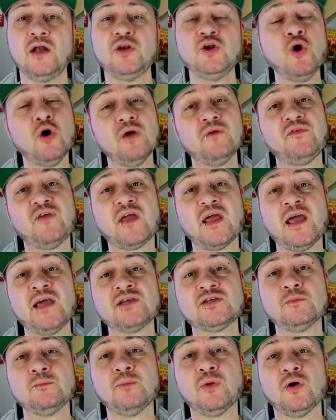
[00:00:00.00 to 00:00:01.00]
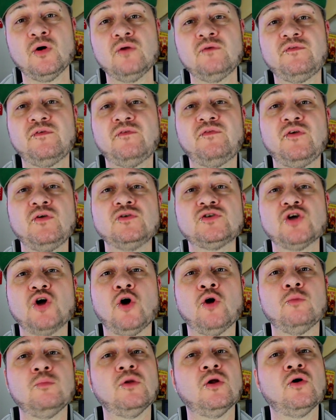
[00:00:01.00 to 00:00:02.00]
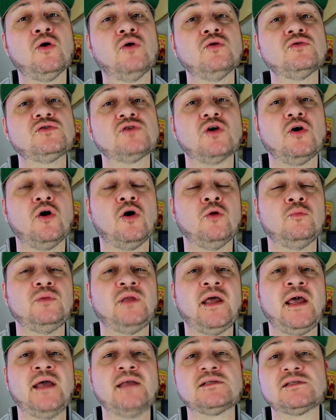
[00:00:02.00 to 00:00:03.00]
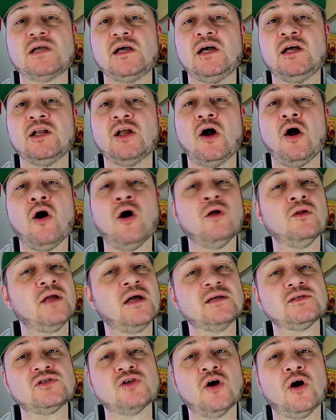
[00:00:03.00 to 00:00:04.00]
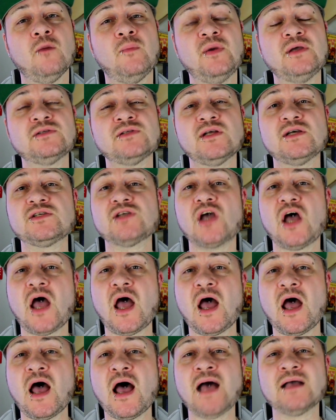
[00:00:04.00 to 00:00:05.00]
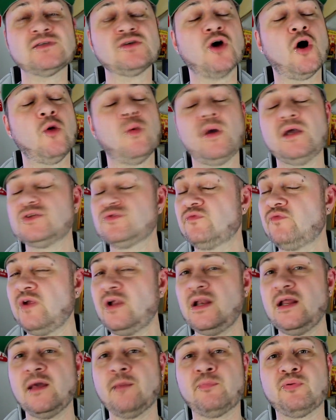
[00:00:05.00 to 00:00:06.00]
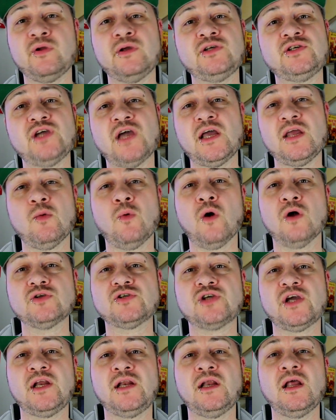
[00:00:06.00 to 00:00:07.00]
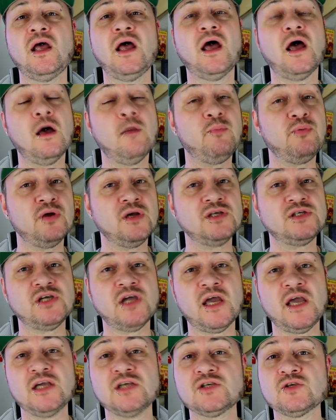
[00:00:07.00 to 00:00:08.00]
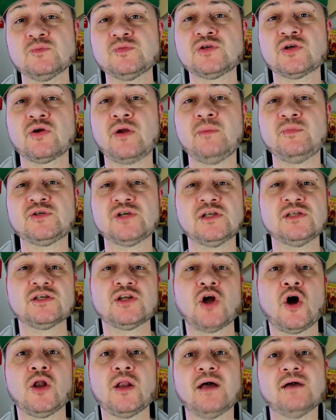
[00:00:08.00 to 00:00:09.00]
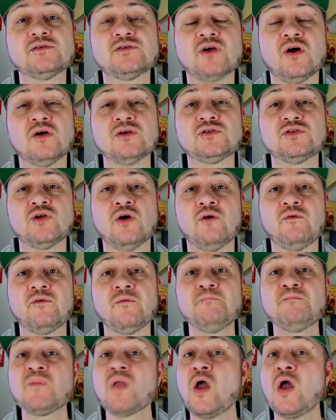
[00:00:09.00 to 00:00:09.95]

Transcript: notification button for future uploads, updates and all that sort of business. As always, really appreciate you watching, appreciate your subscriptions and all that sort of stuff.